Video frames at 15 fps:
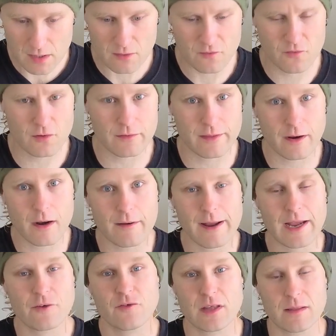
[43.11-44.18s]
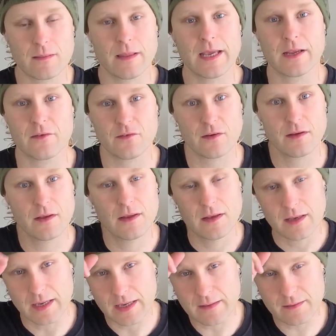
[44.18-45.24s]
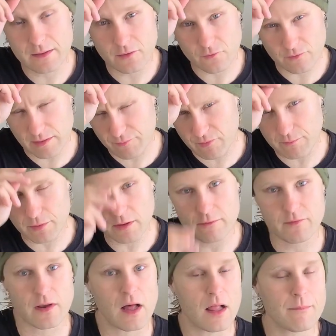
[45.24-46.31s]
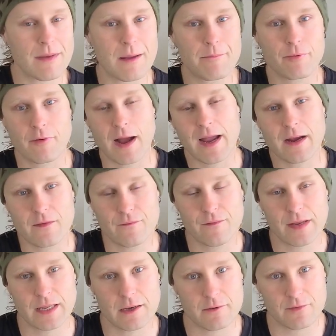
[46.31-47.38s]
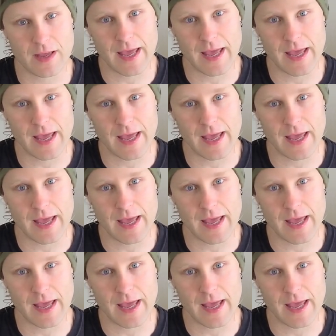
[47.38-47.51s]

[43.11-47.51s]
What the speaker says: So there are actually links in the description below to all my prior videos.